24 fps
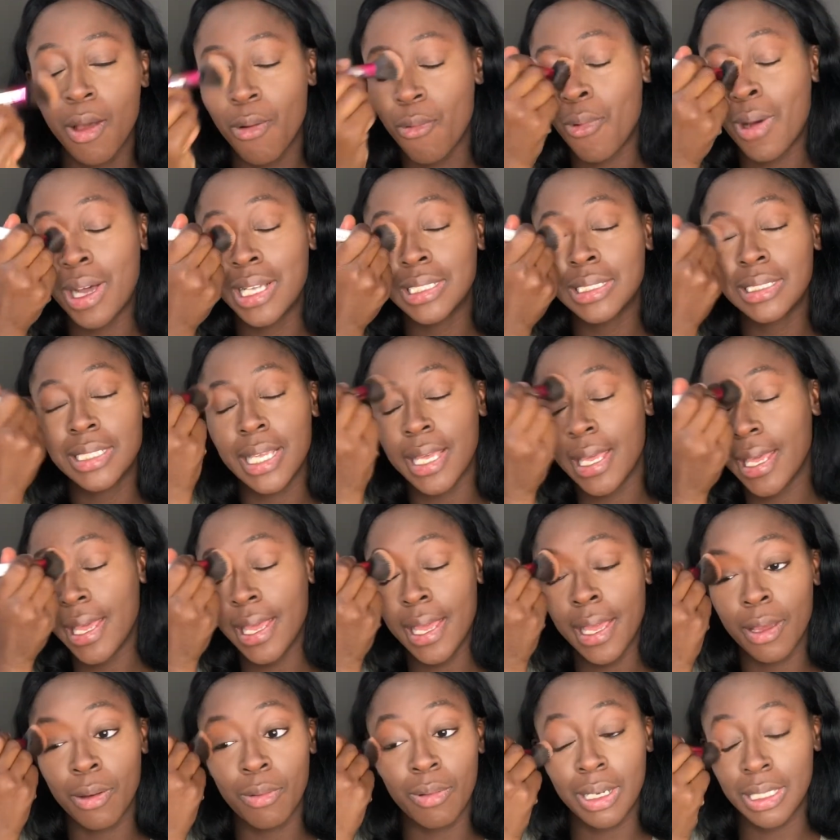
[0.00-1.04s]

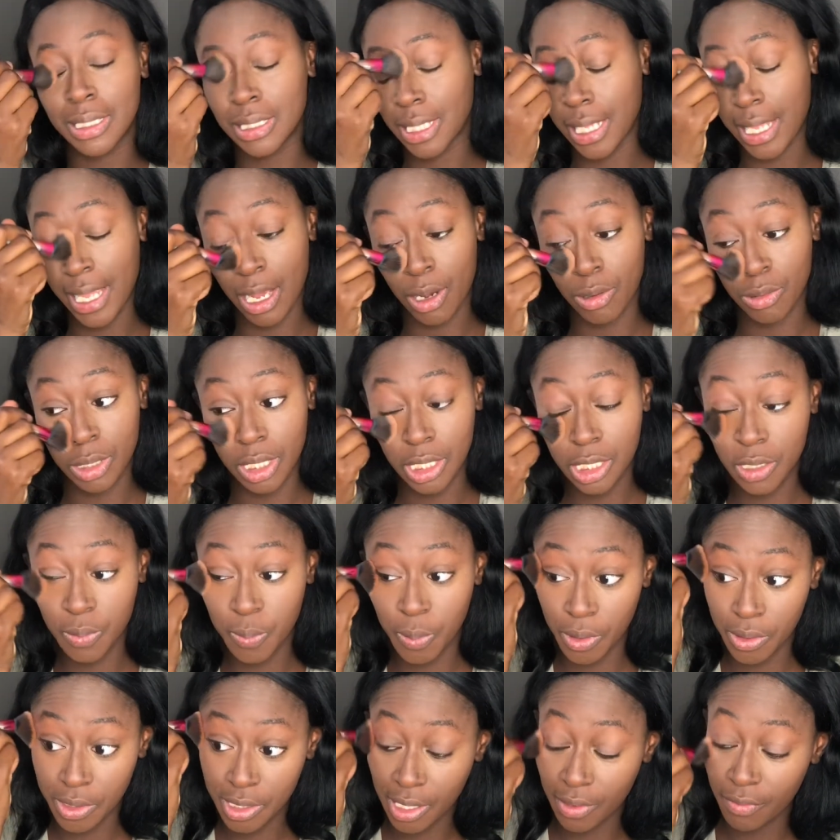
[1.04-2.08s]
I will
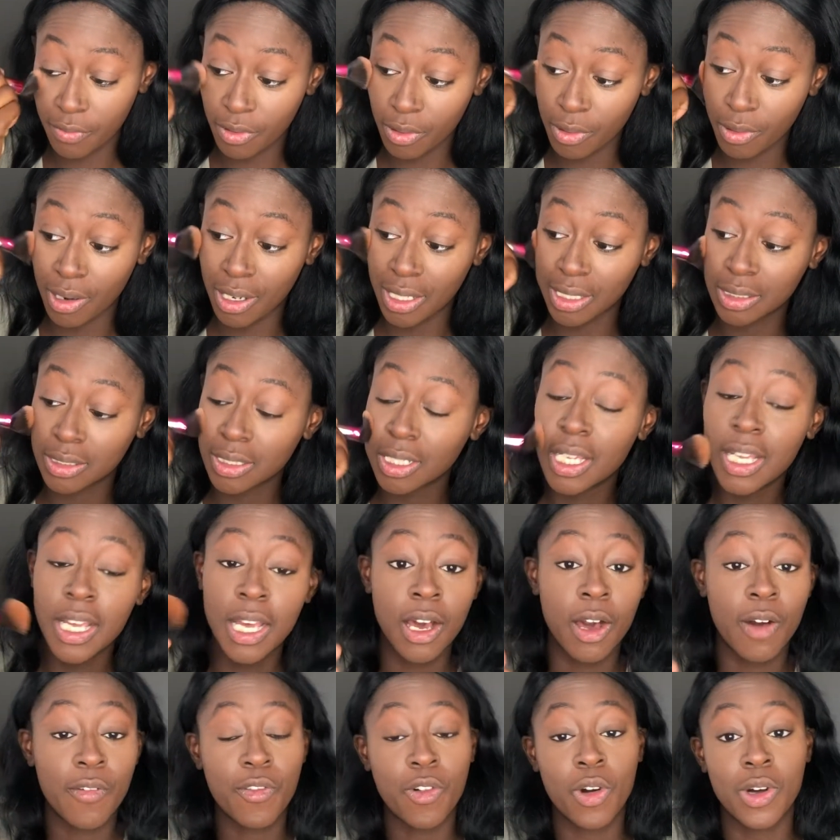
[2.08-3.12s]
expose everyone.
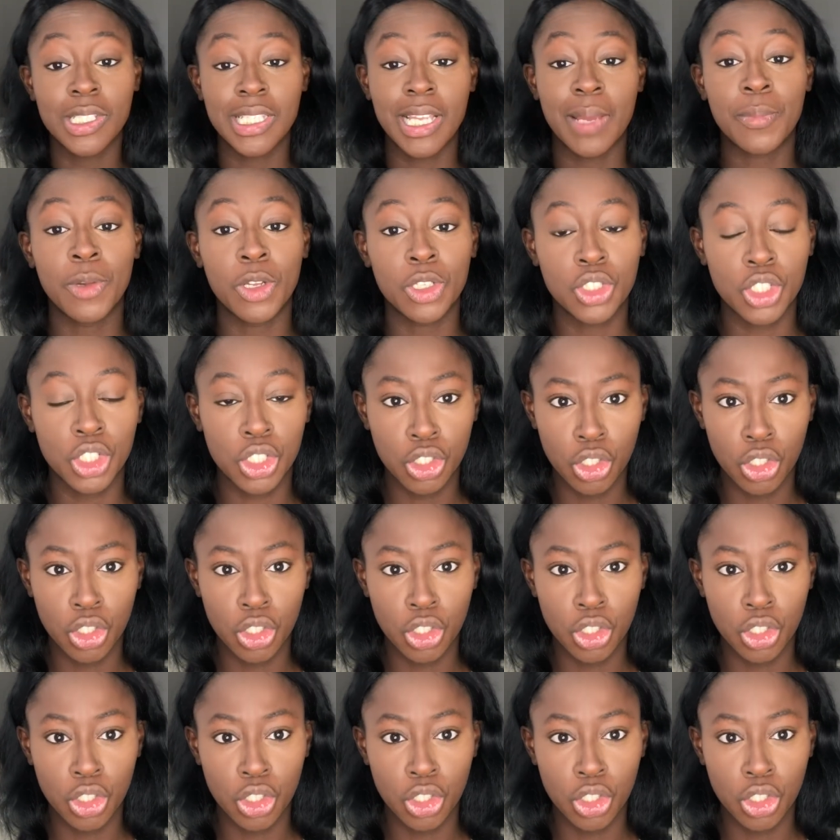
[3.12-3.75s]
Of course, I'm not